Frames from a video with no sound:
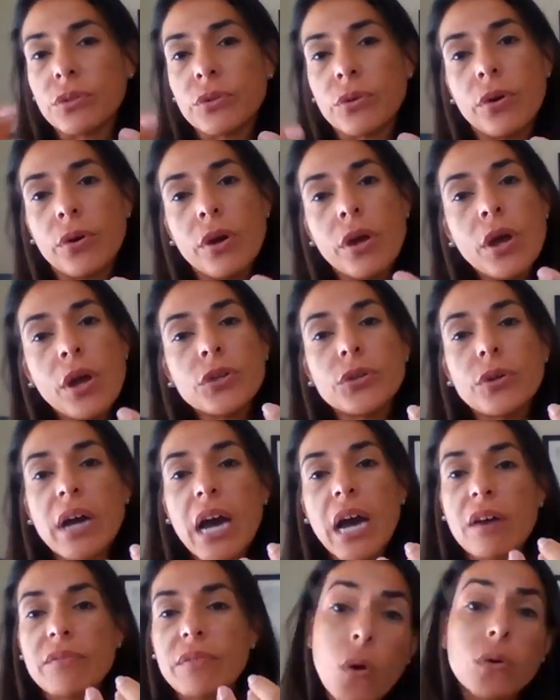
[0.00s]
you
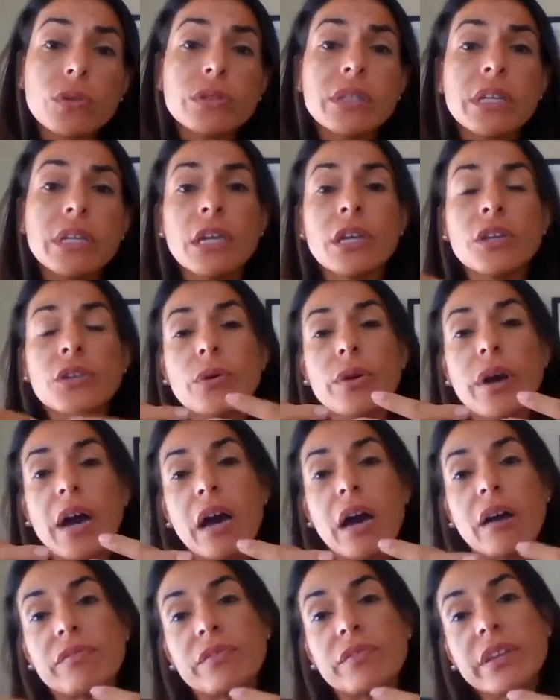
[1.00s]
have a lot of
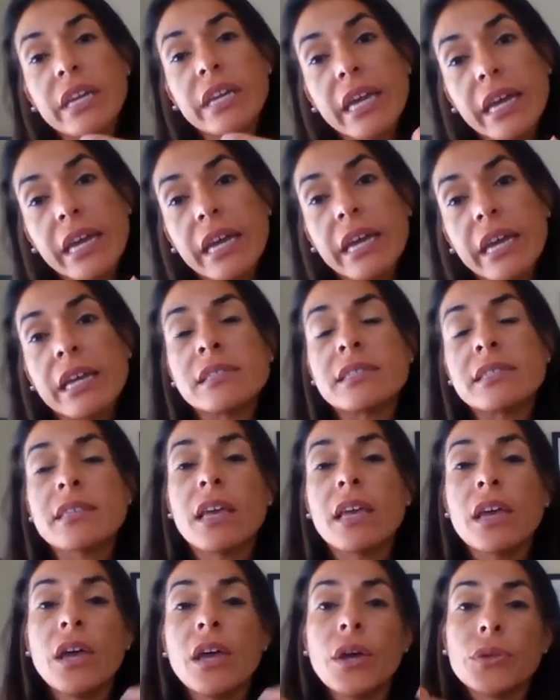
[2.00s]
withholding, you have
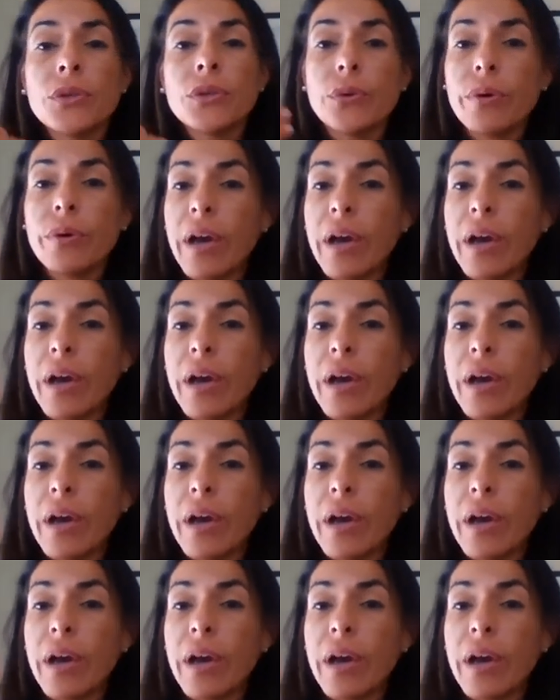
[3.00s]
kids,